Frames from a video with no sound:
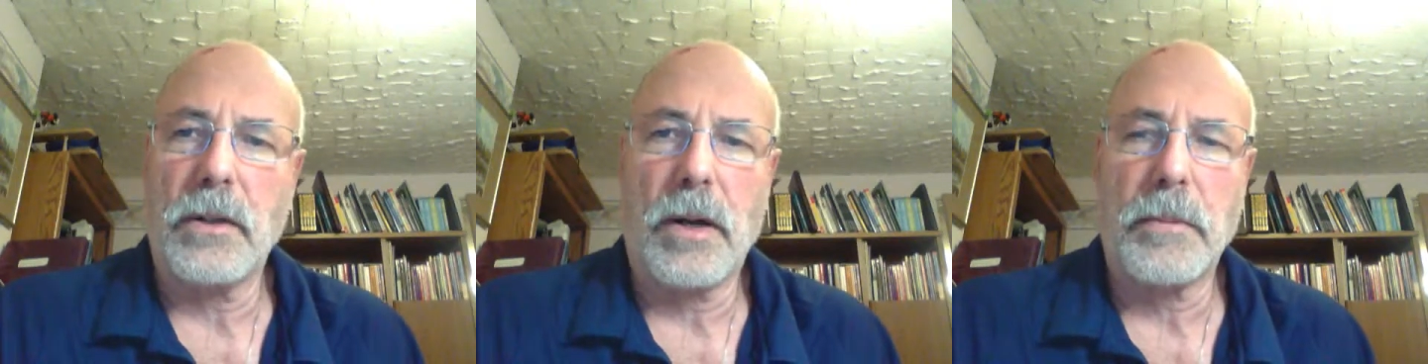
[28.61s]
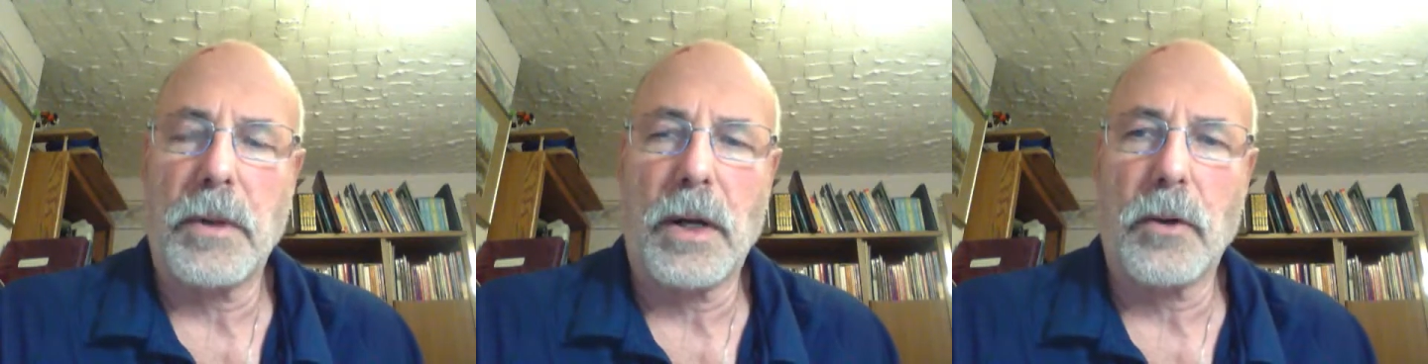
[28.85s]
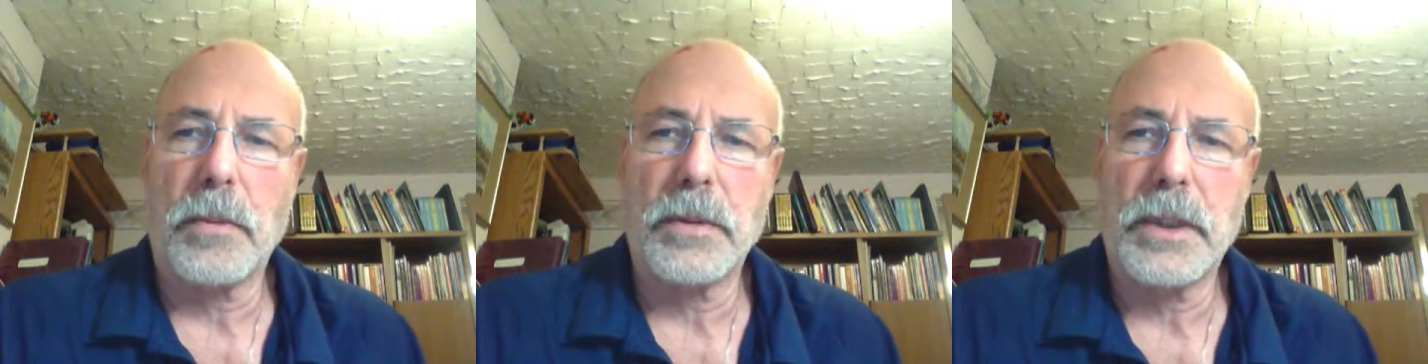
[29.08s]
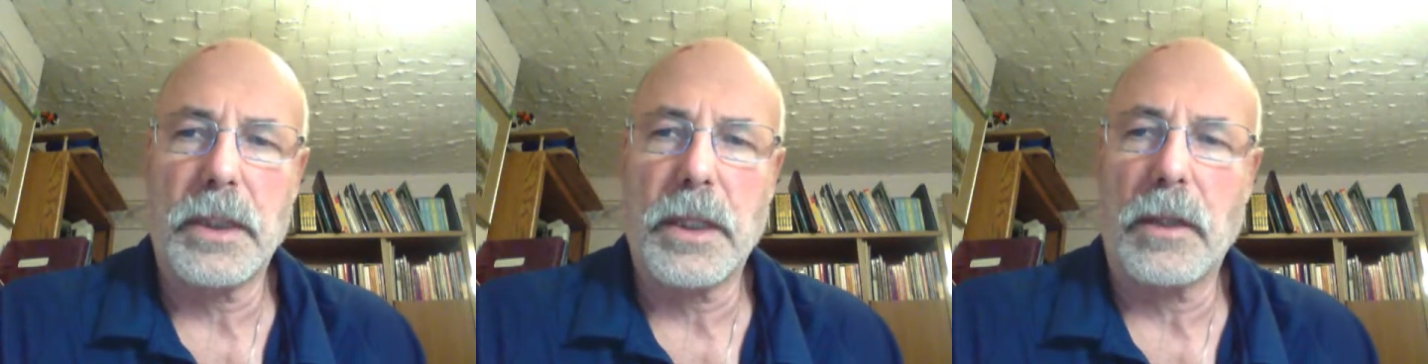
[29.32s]
No, I'm not
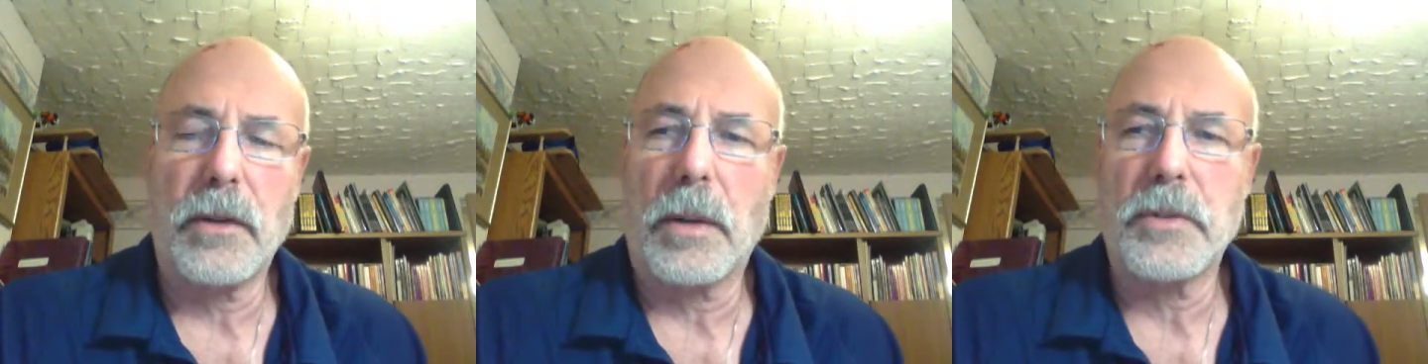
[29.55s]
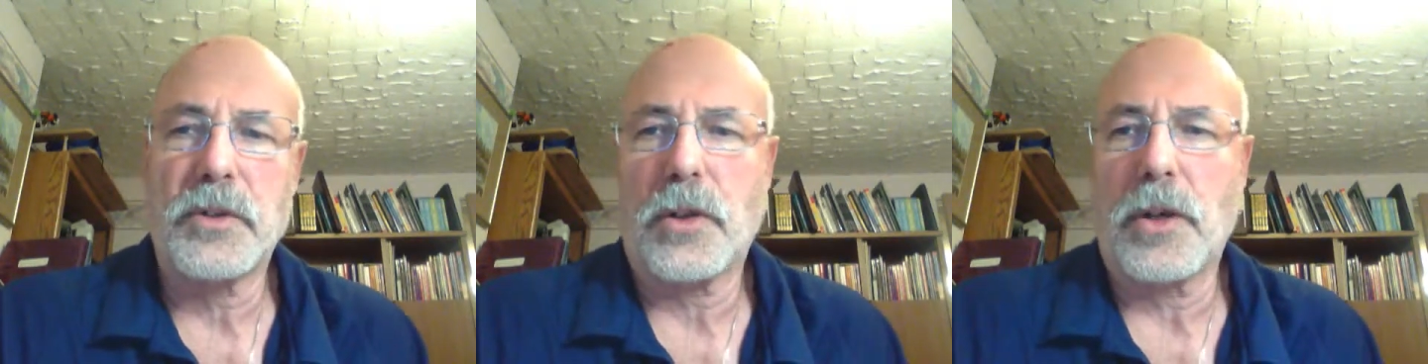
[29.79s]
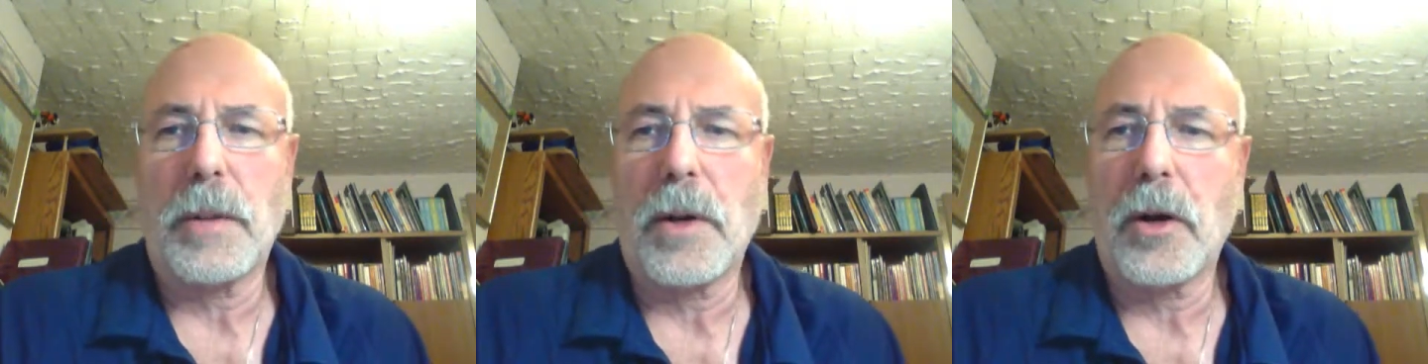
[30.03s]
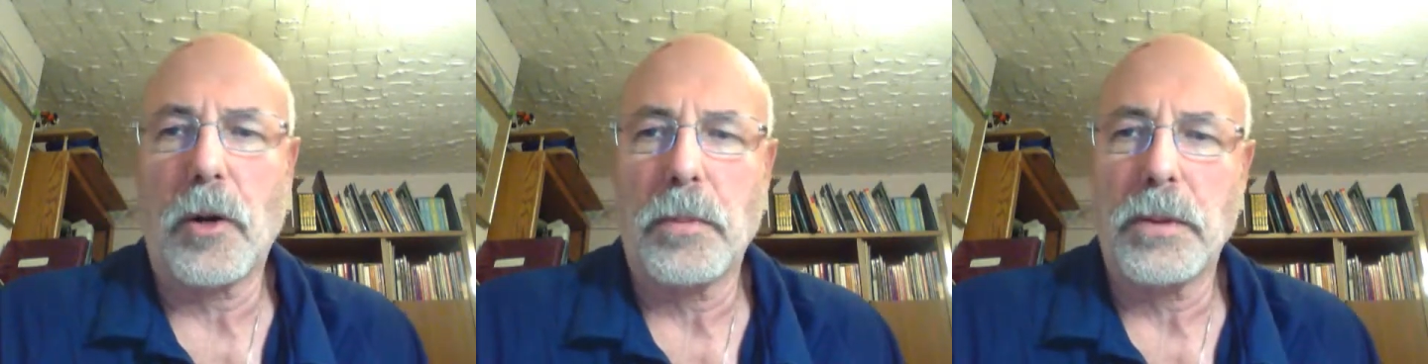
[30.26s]
open to that. No, I'm sorry, I'm
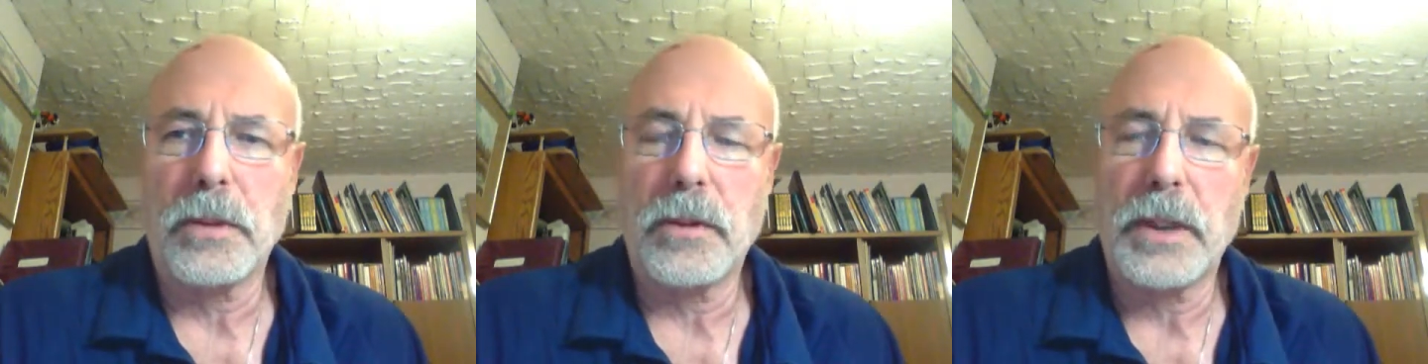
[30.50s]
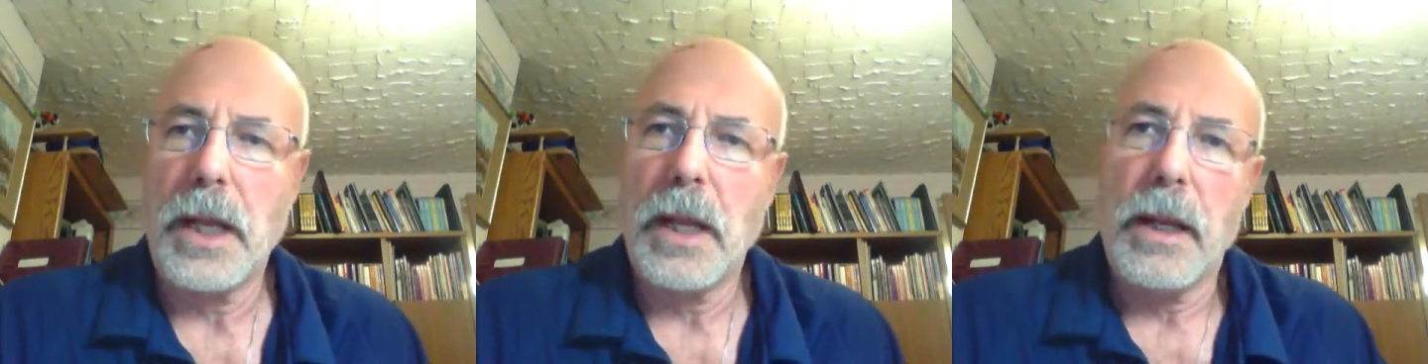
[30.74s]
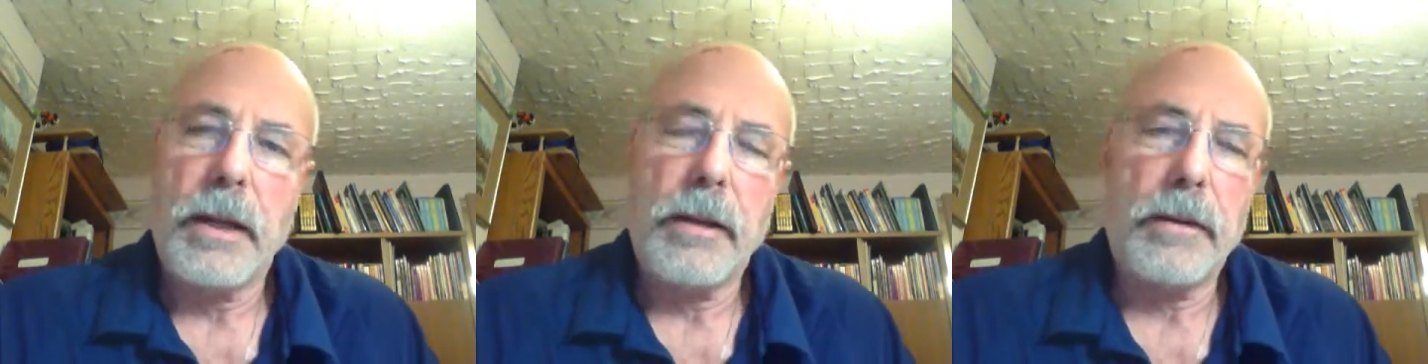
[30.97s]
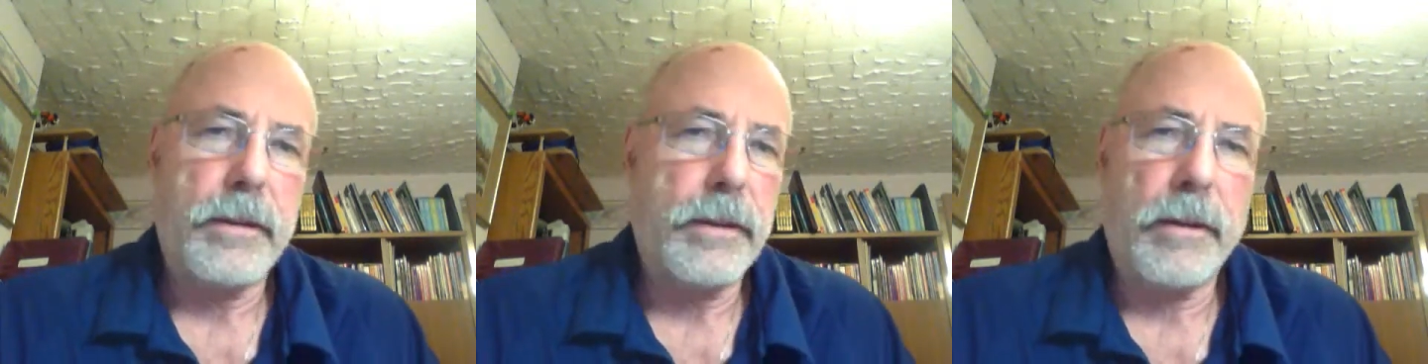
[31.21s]
not open to it you know,